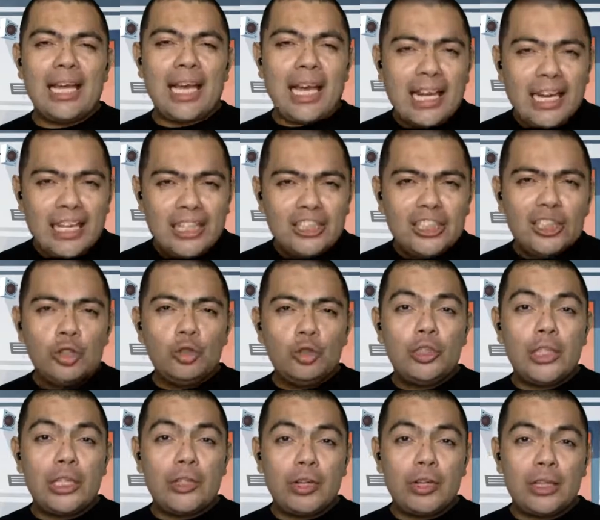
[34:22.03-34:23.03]
energy you
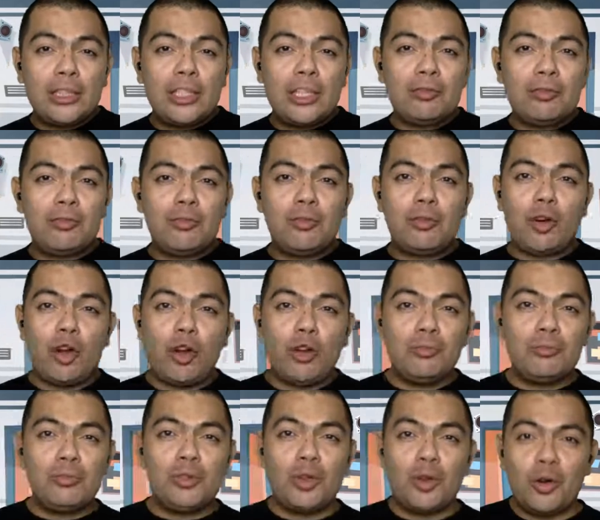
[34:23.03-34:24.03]
generated
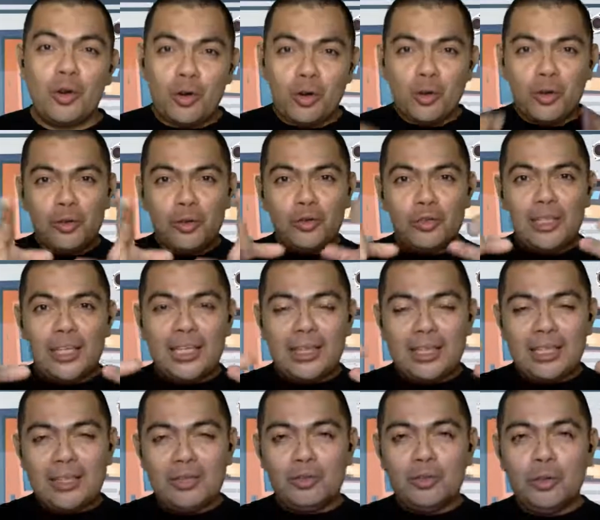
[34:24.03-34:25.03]
from your own
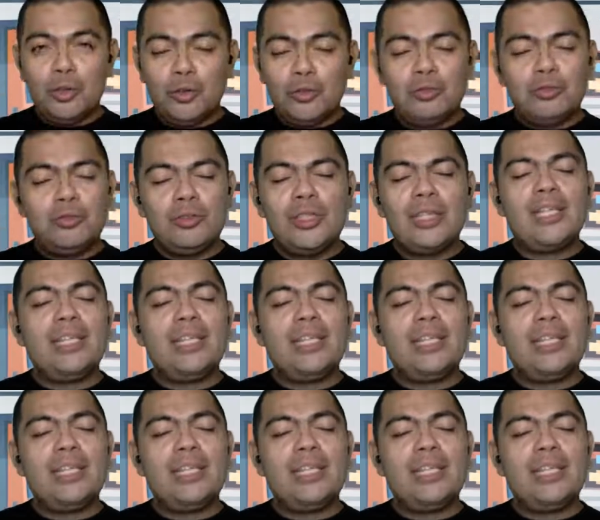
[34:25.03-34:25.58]
little roof